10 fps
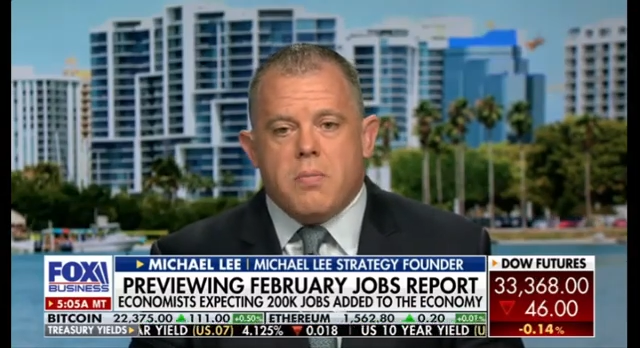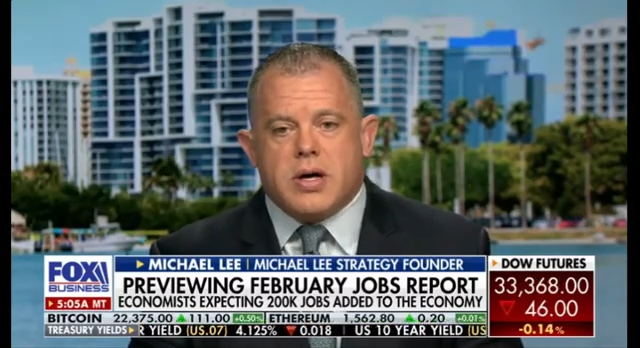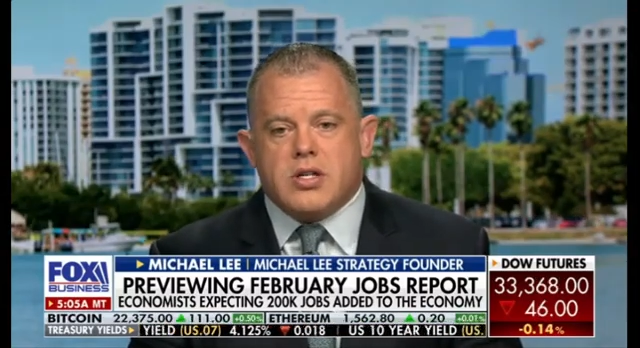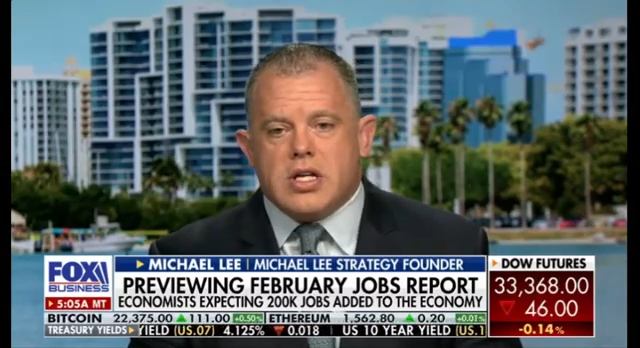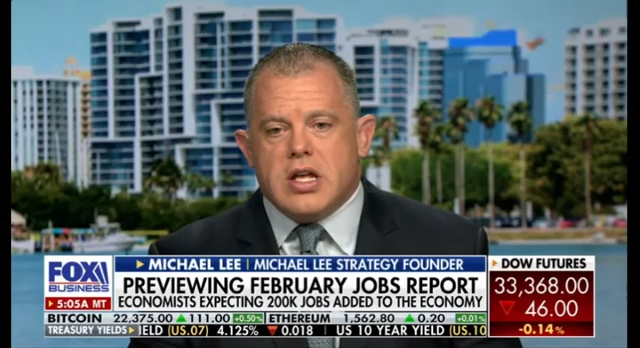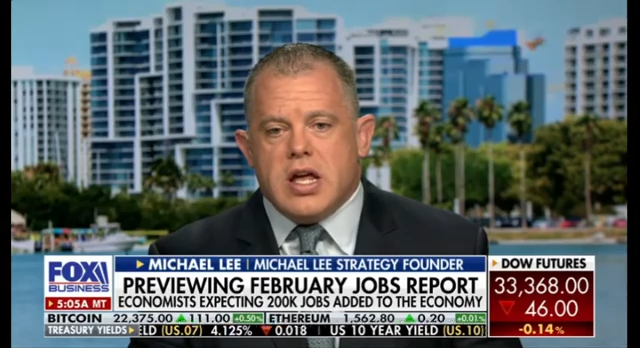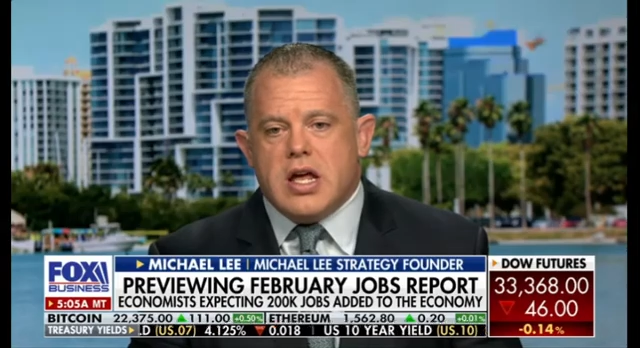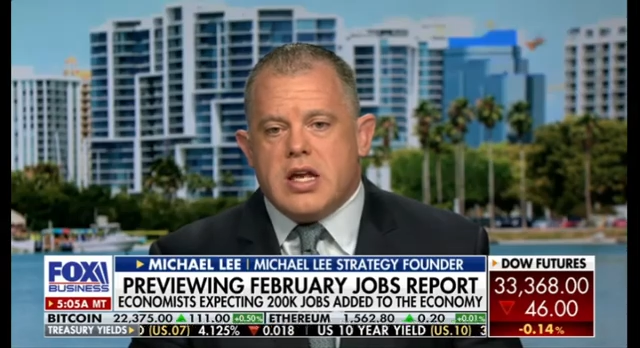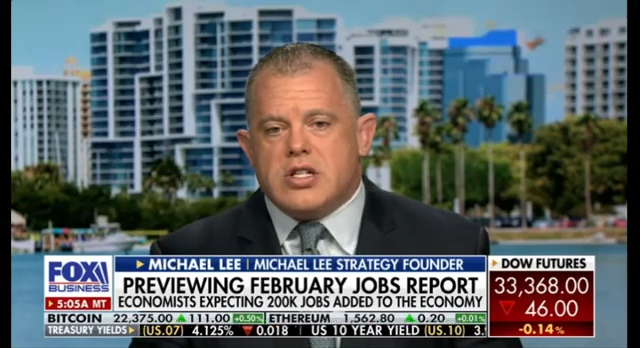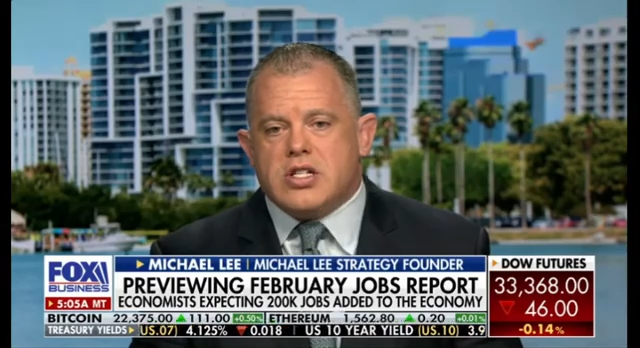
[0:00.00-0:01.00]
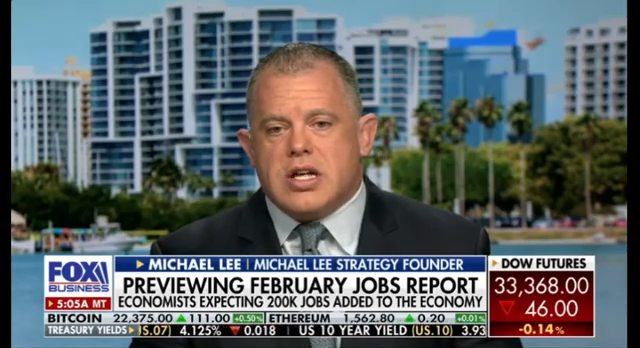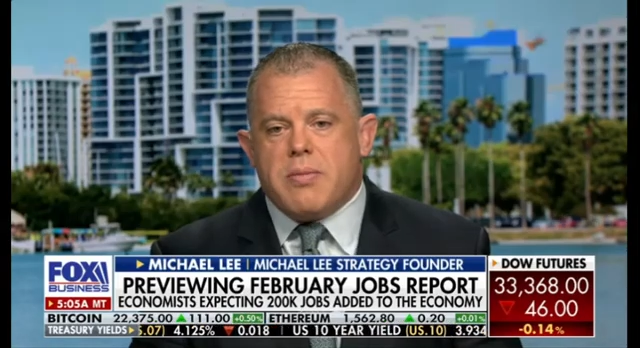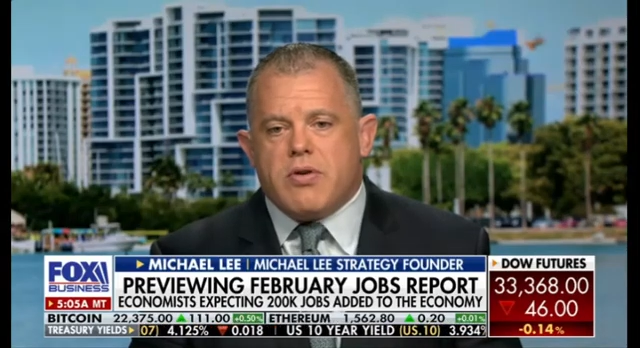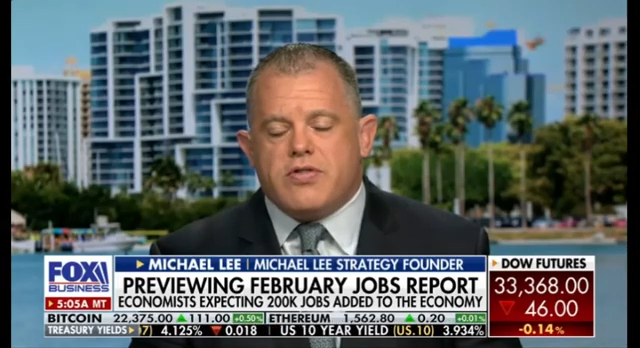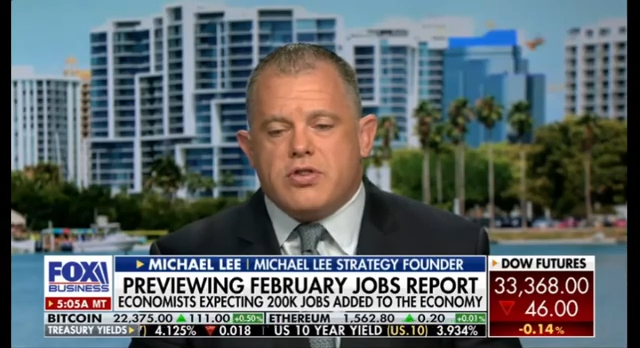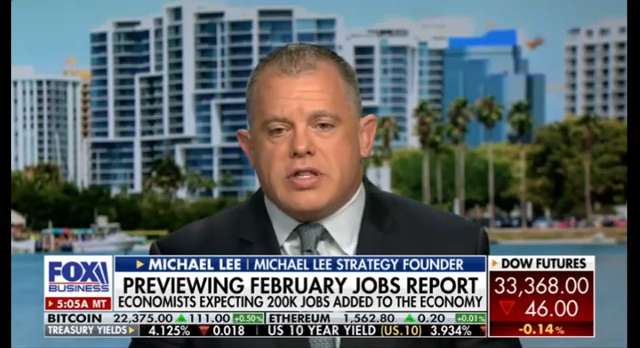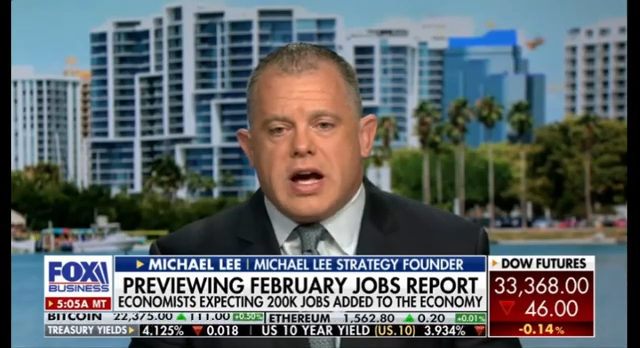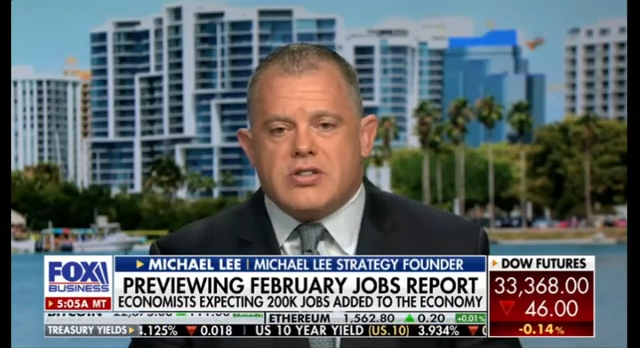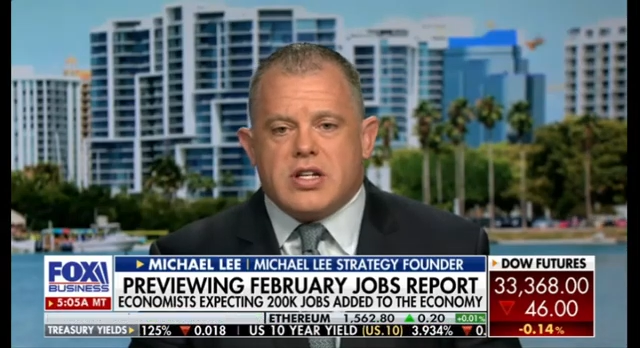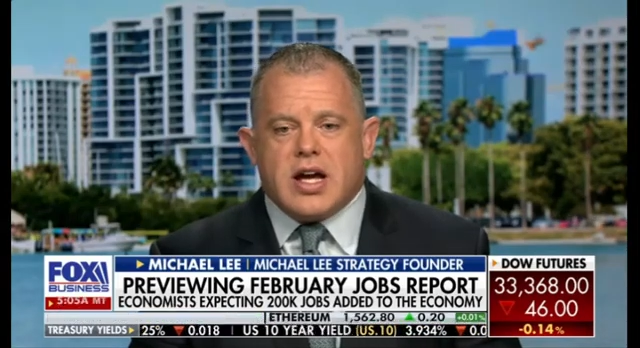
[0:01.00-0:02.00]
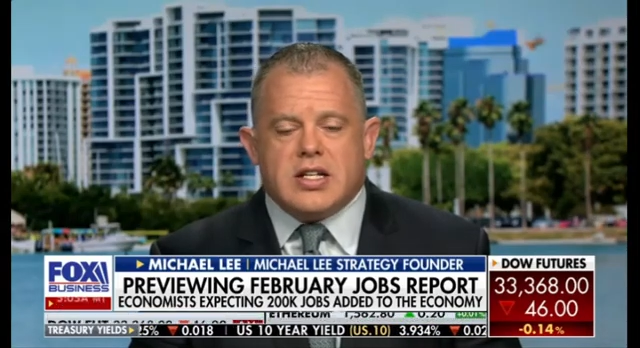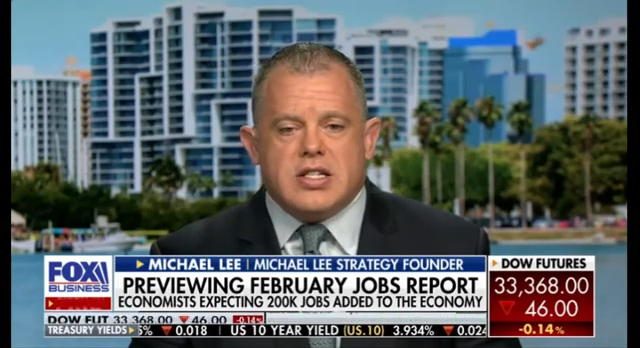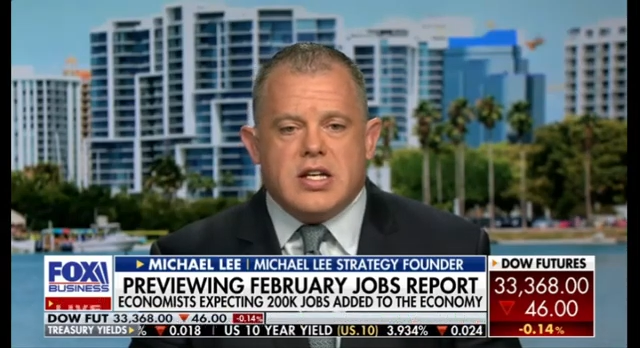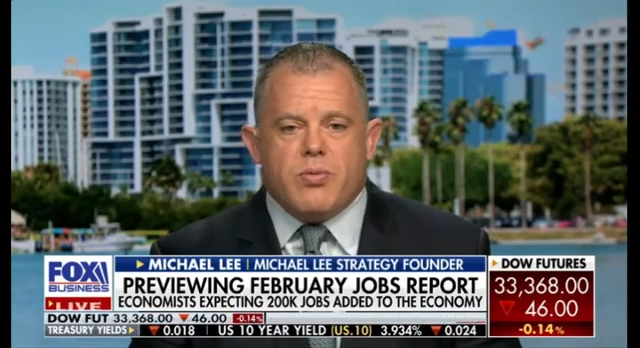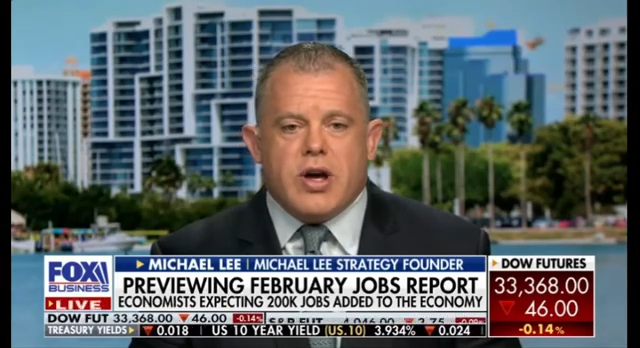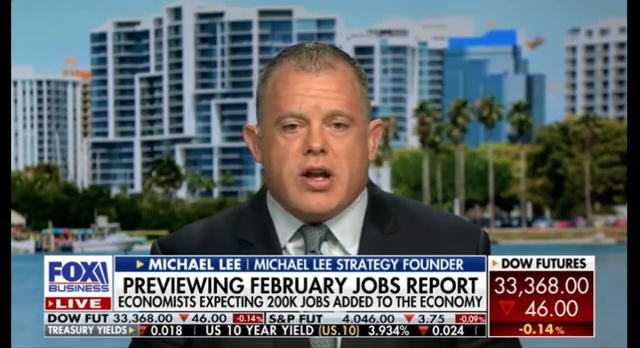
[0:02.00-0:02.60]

Because in December of 2019,